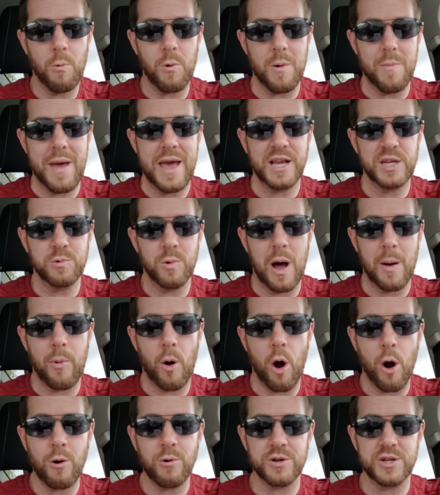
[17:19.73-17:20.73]
We may swap
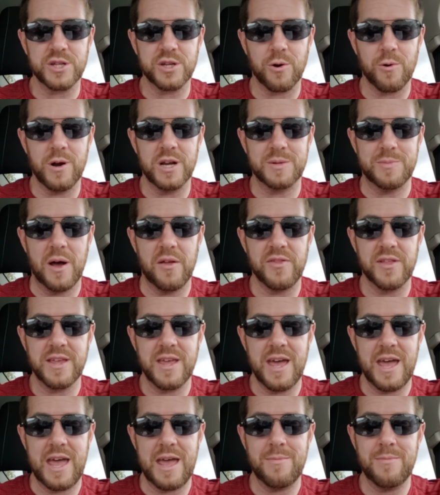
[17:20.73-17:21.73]
horror stories about the
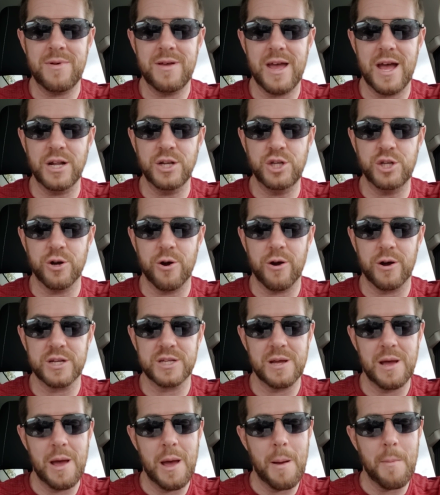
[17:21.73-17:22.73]
game and jerks,